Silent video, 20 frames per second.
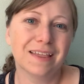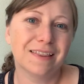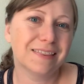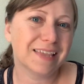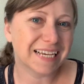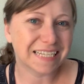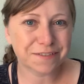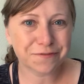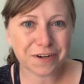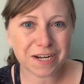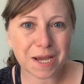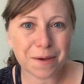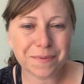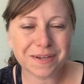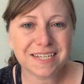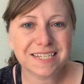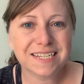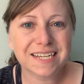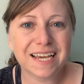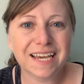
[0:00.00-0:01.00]
Thanks for
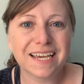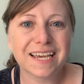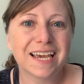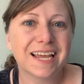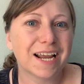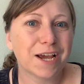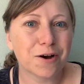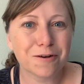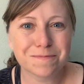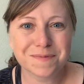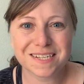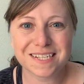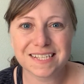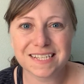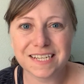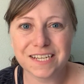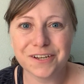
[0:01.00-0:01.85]
coming today, and I hope to see